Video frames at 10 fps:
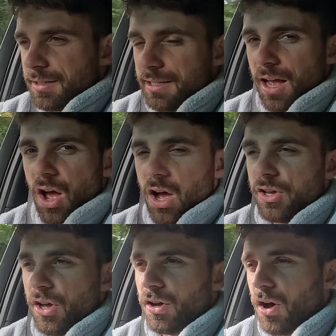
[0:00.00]
Is it
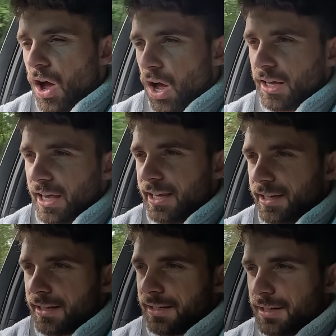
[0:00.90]
Hartger or
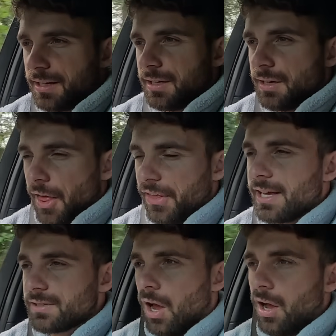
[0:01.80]
Hartger? I think
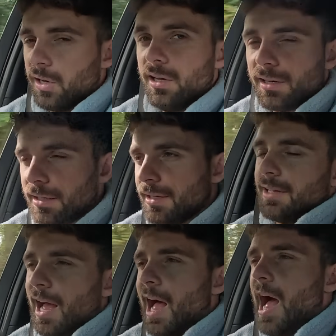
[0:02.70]
it's Hartger.
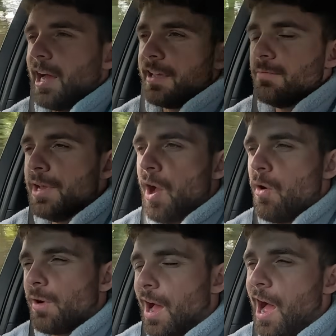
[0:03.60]
Ah, give me the
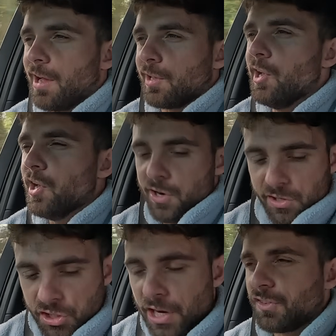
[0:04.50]
old Hartger
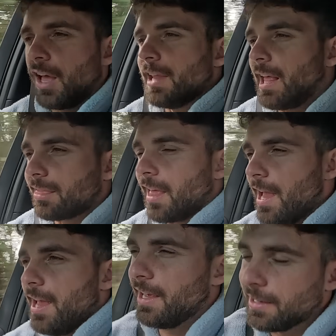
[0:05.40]
and shift on that
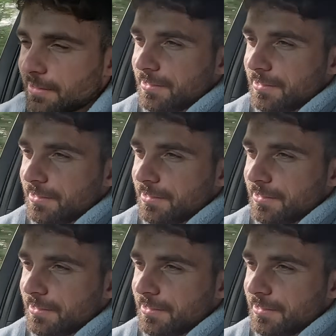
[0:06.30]
thing.